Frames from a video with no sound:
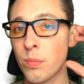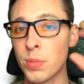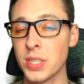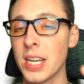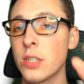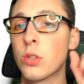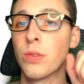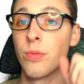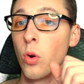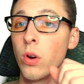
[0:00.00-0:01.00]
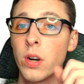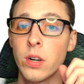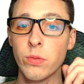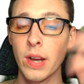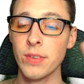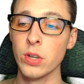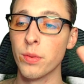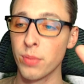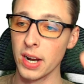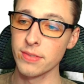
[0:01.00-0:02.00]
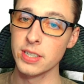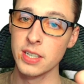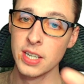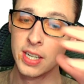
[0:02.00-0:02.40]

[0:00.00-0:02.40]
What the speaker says: potential for revenue and profit.